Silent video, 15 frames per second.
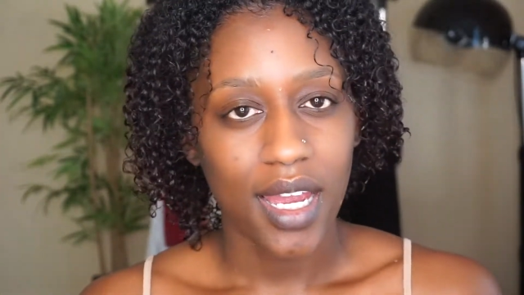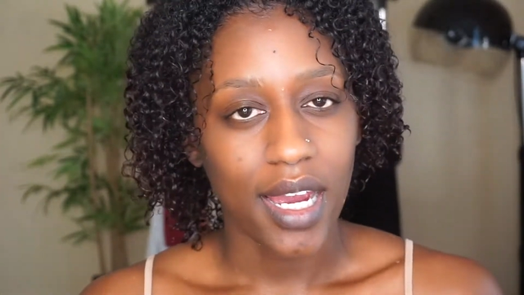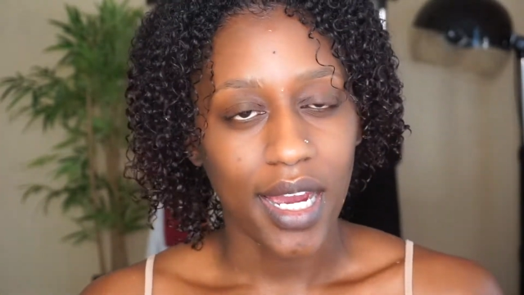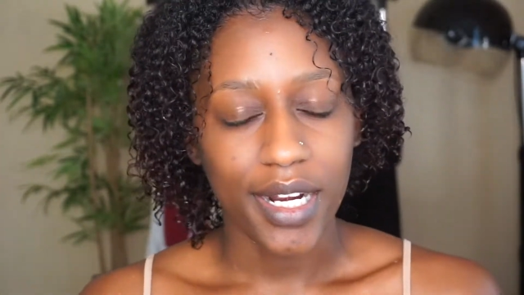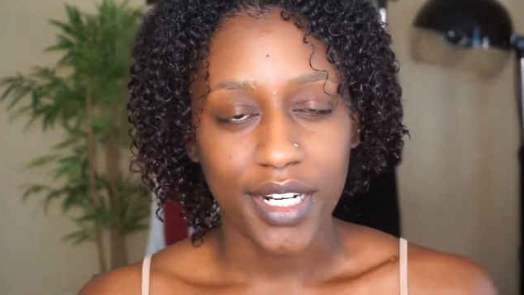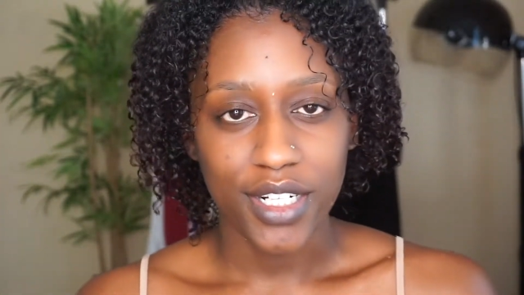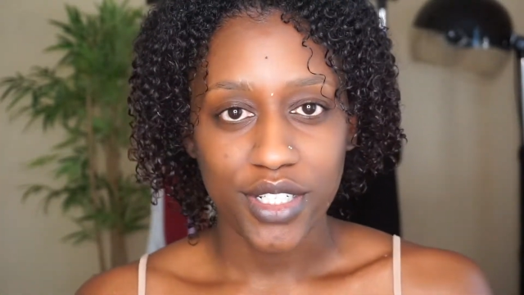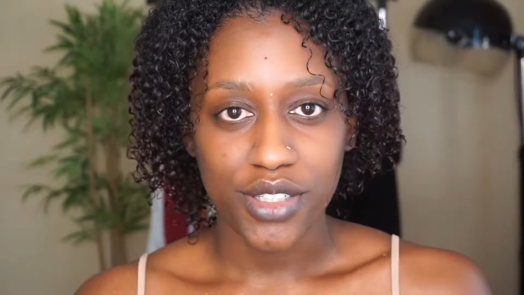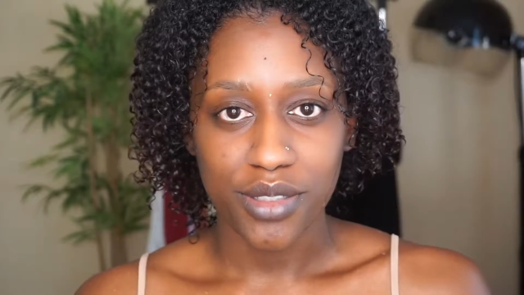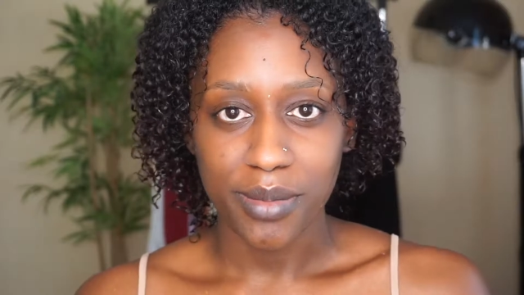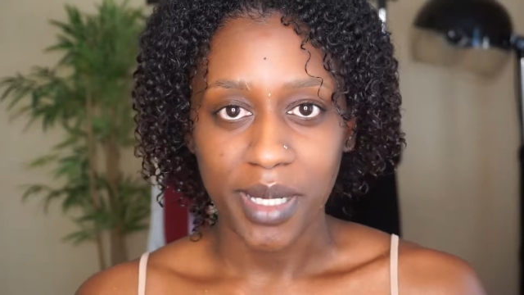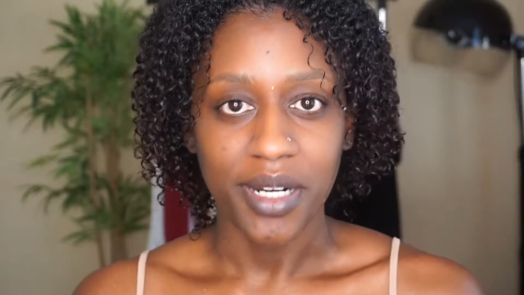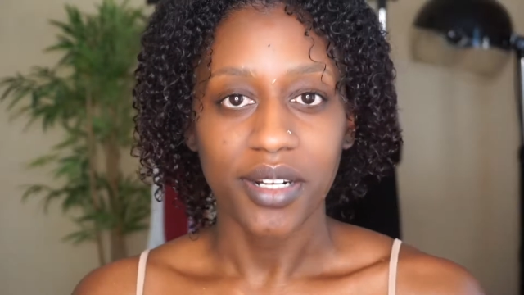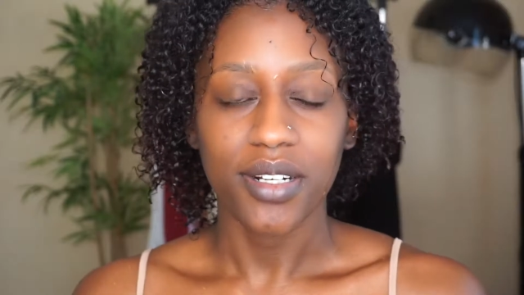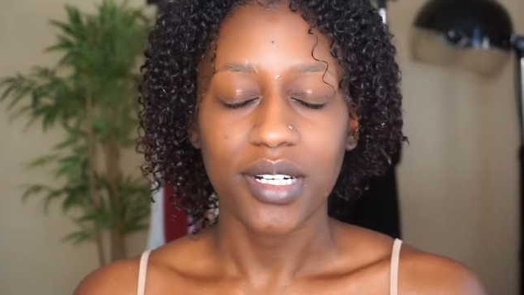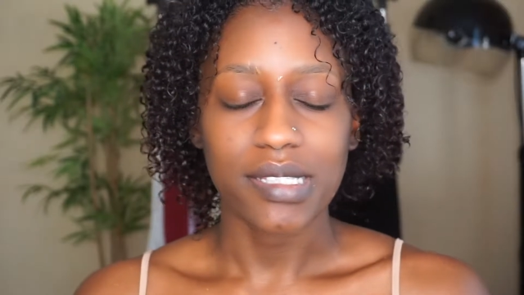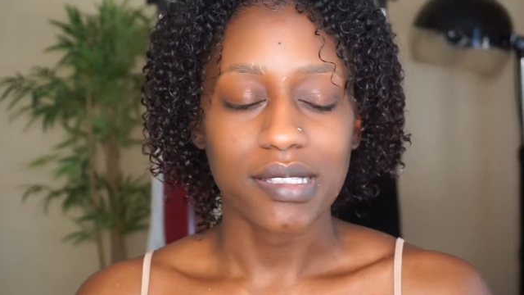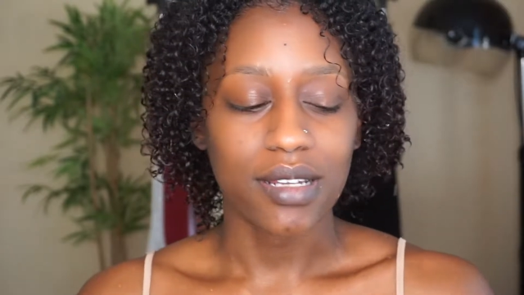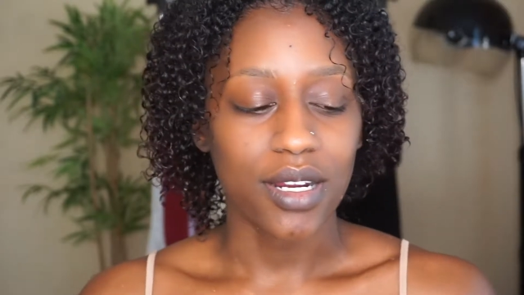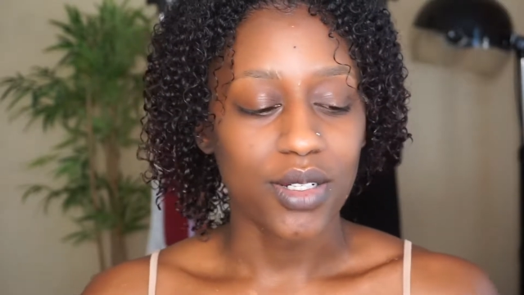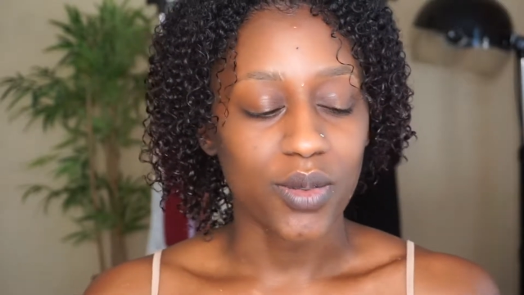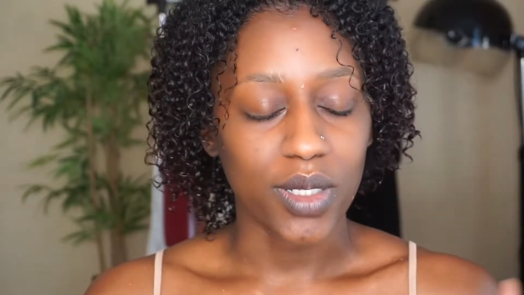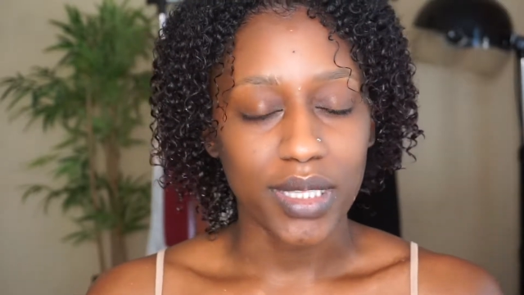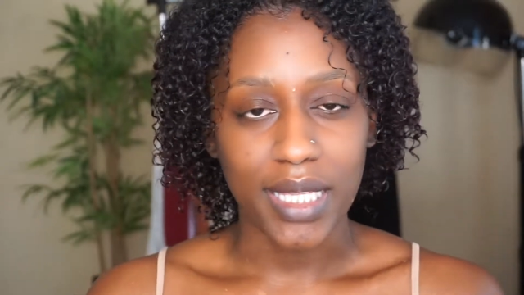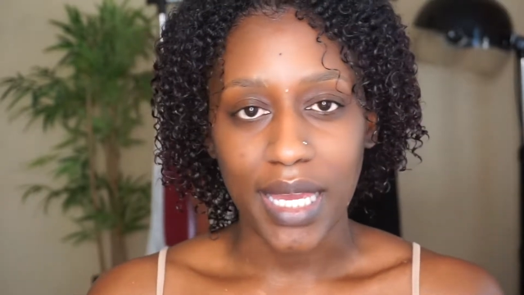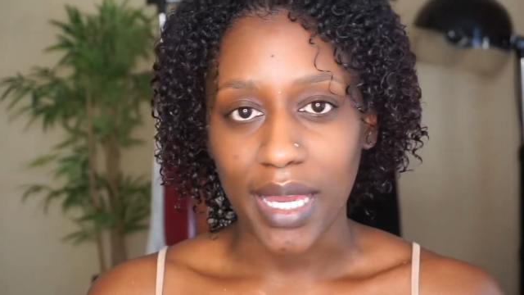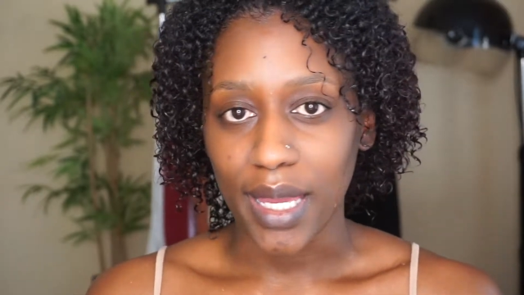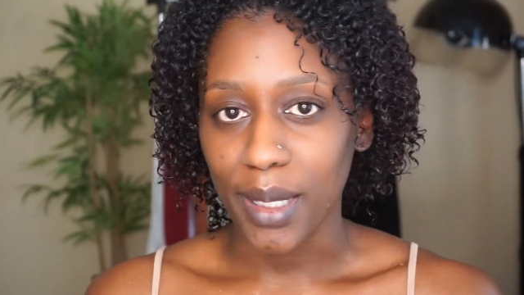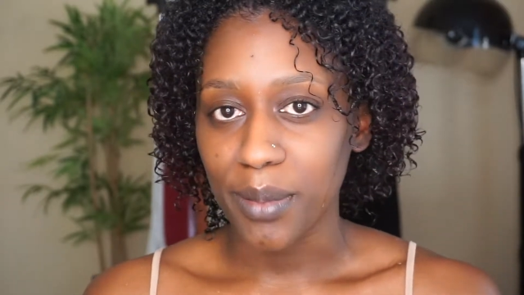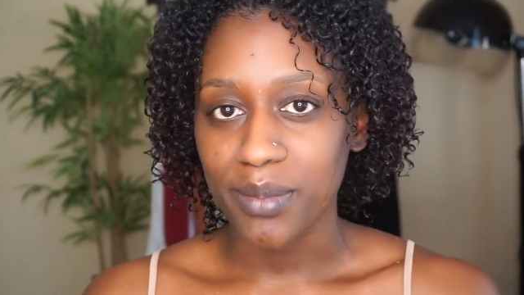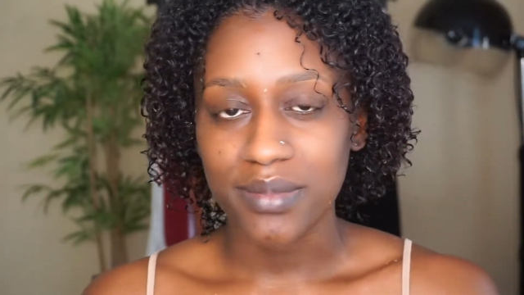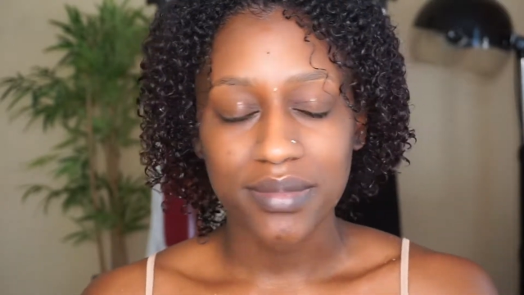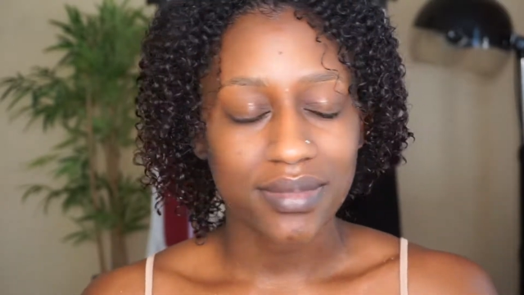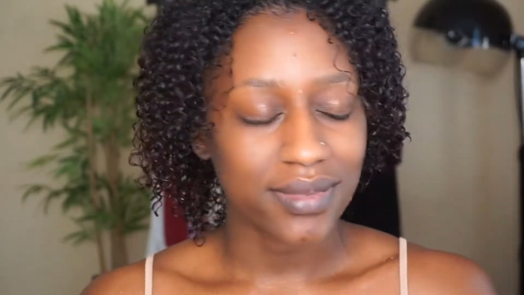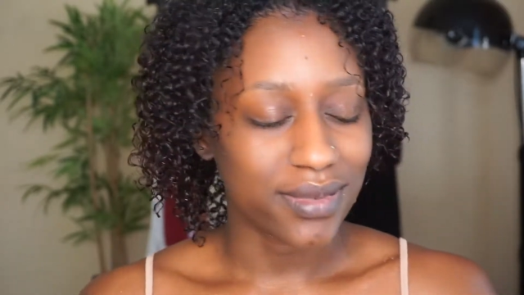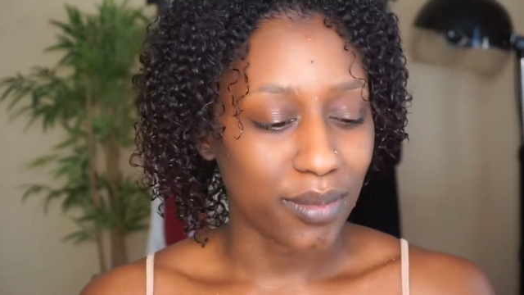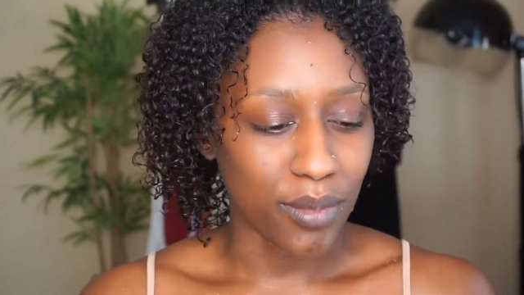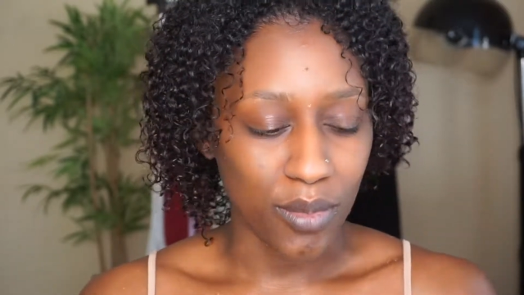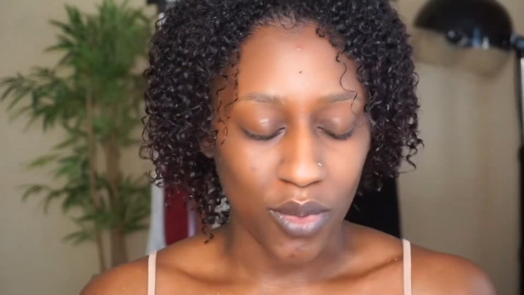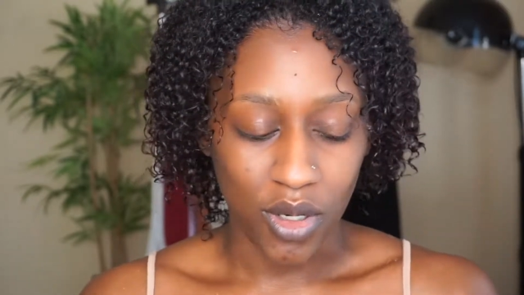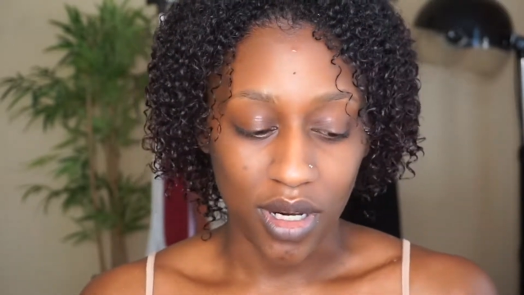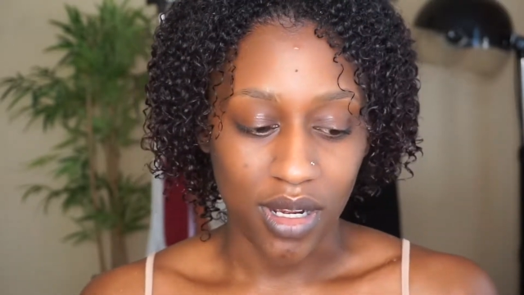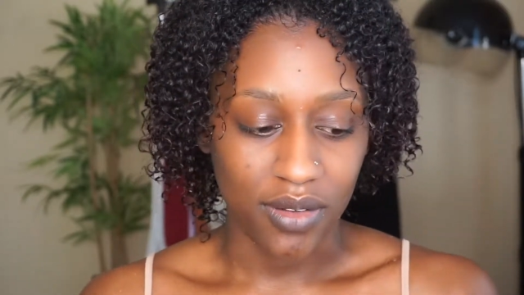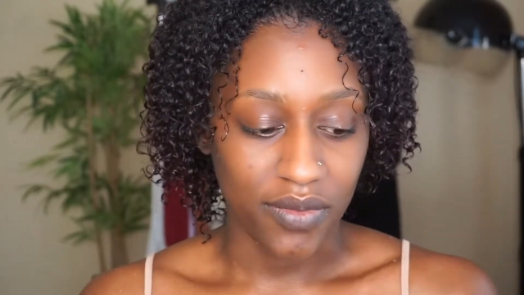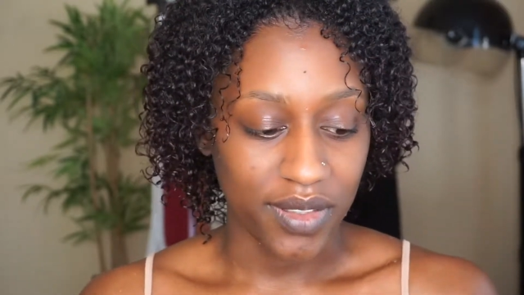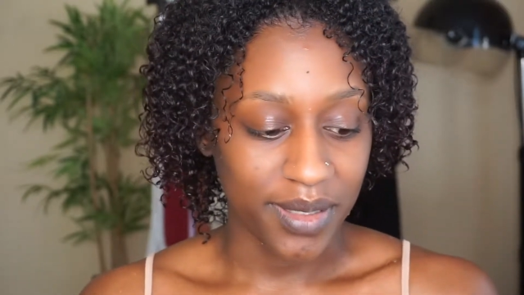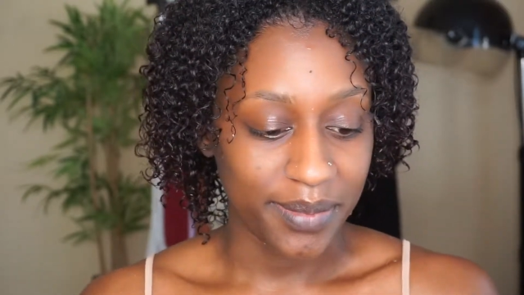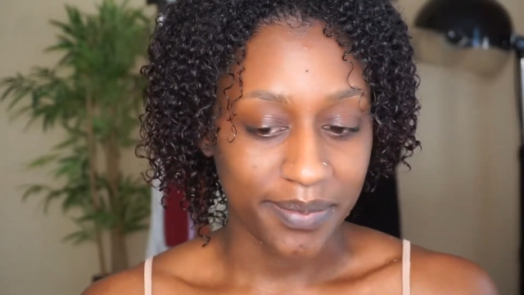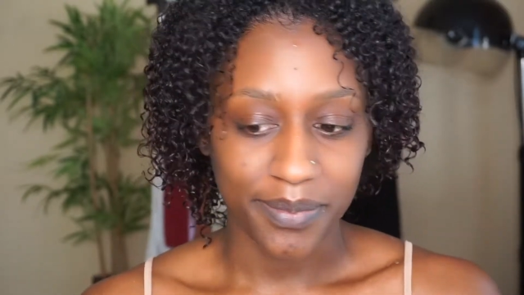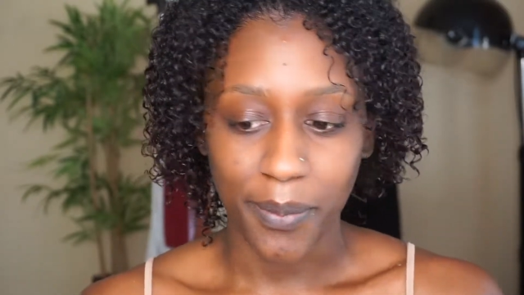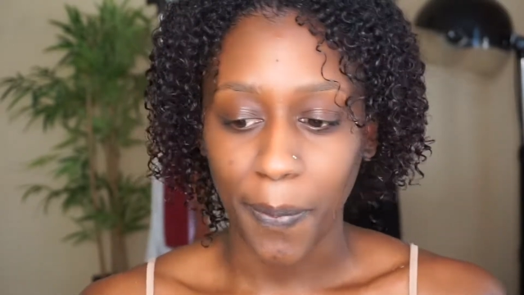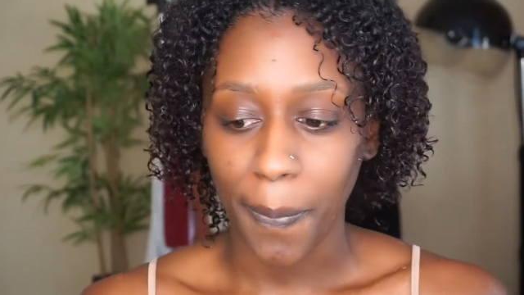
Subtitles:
I need to do better and start doing that more often.